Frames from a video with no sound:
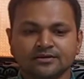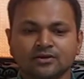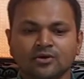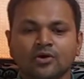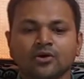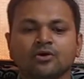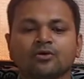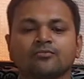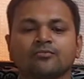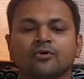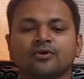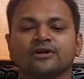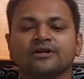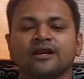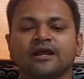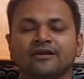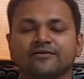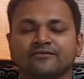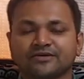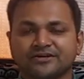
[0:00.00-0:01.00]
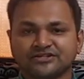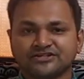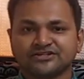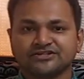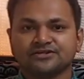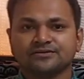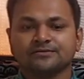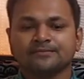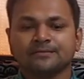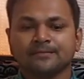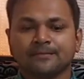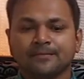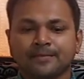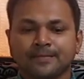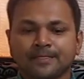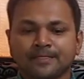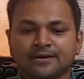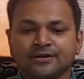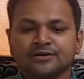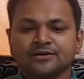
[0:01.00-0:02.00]
or body language.
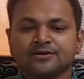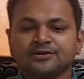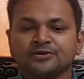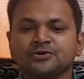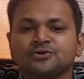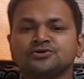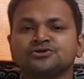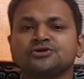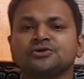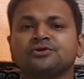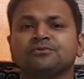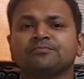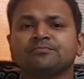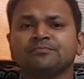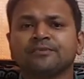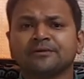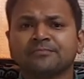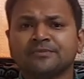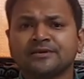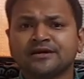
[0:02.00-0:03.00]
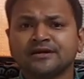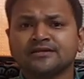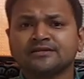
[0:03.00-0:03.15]
You should prepare